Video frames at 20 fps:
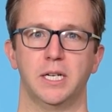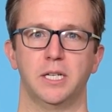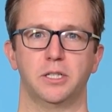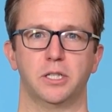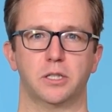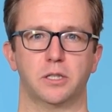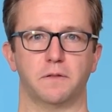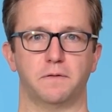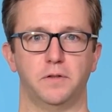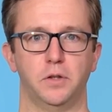
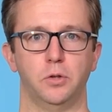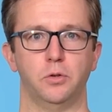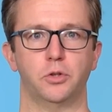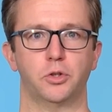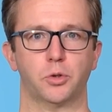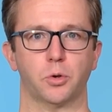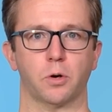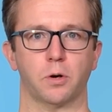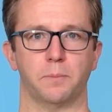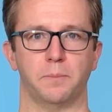just a few
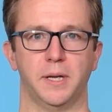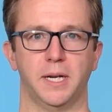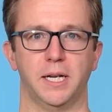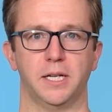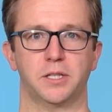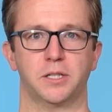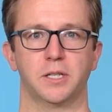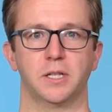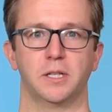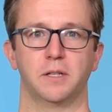short
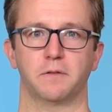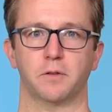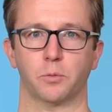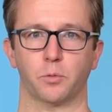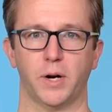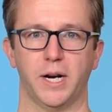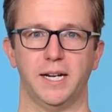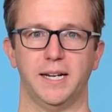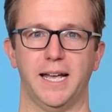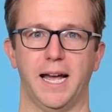minutes from
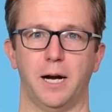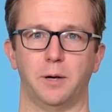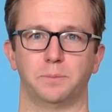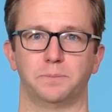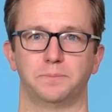right now.